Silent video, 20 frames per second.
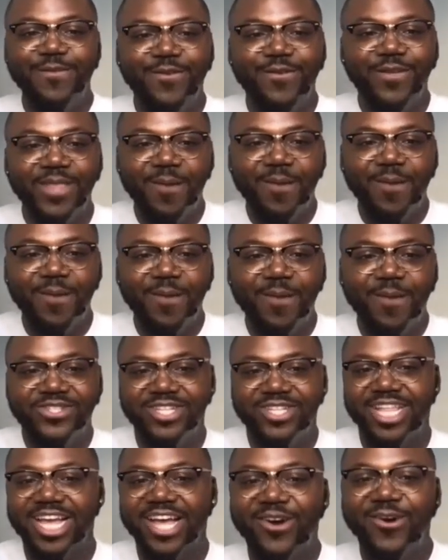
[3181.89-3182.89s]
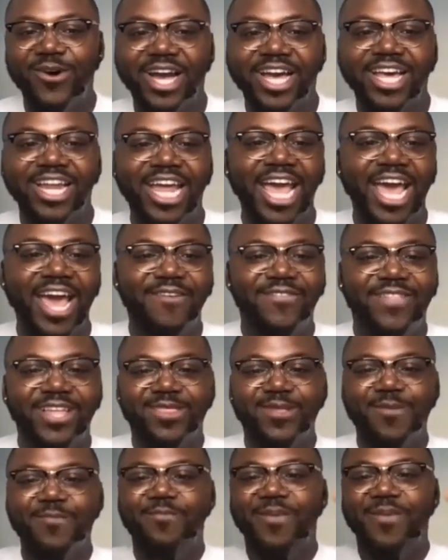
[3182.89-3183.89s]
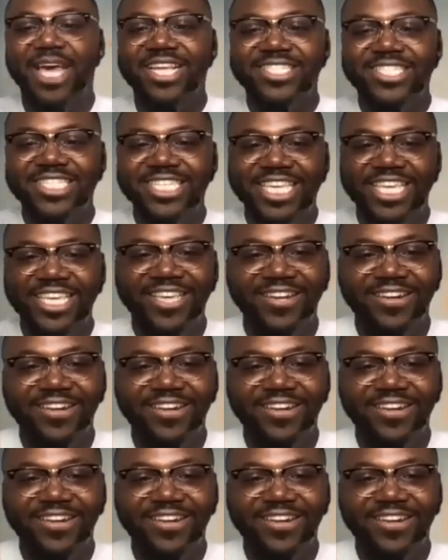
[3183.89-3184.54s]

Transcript: you feel that pressure like, oh, I gotta have like the best